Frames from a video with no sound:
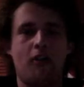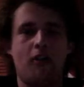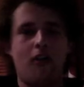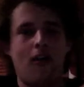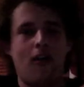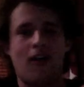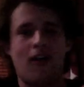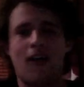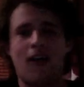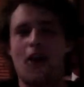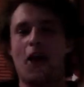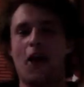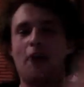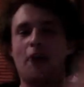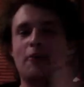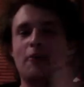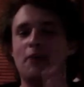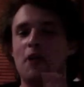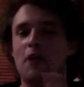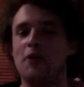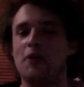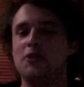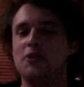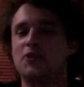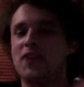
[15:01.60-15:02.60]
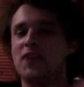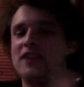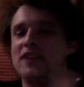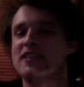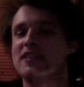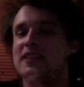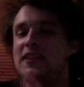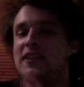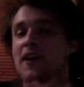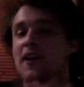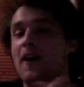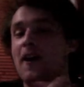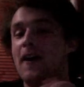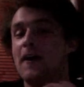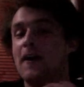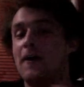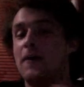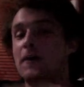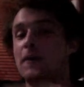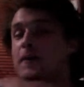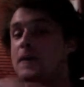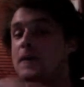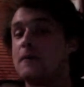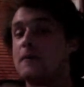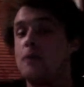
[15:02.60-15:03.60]
I'm going to address in the article,
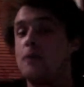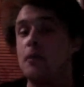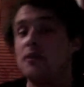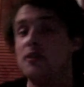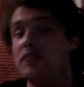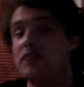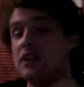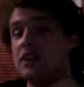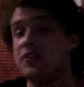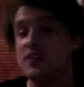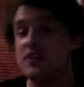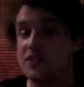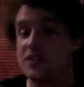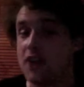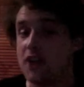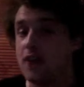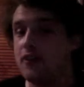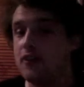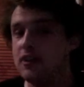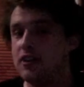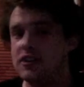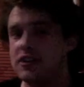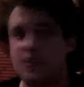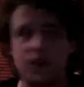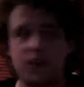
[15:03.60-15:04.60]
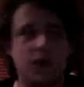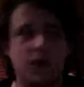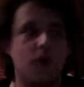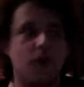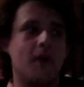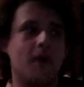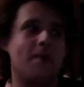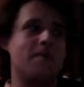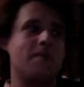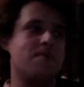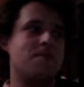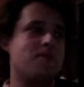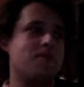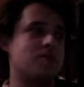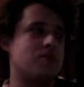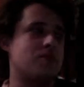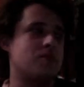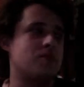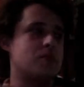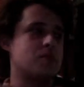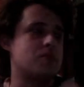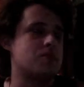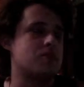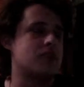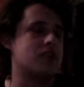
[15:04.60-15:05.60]
and you can probably read on the site very soon.
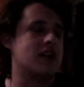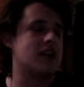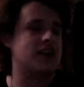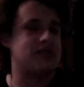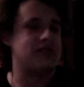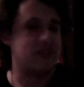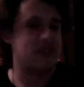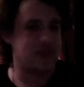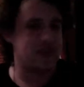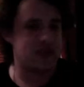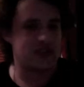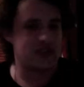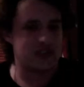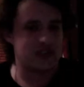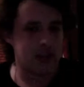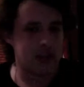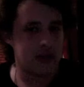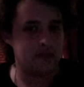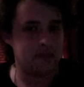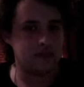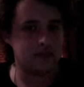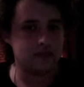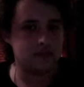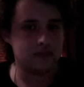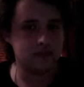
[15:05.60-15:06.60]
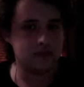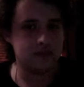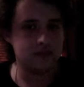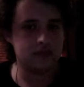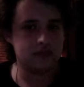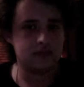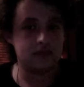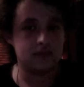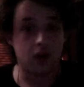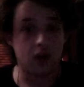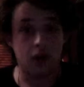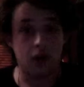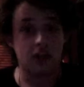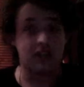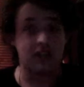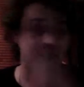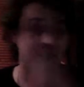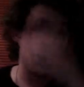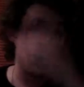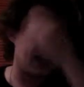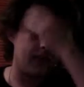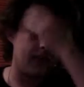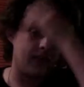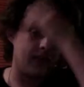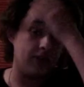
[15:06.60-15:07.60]
It feels the same.
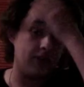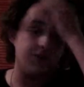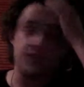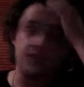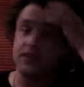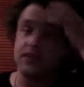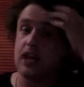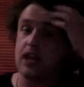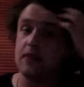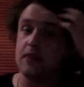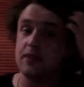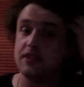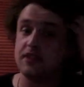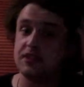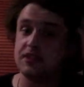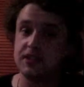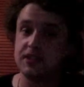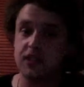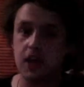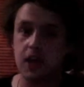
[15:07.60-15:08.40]
Honestly, it feels the same as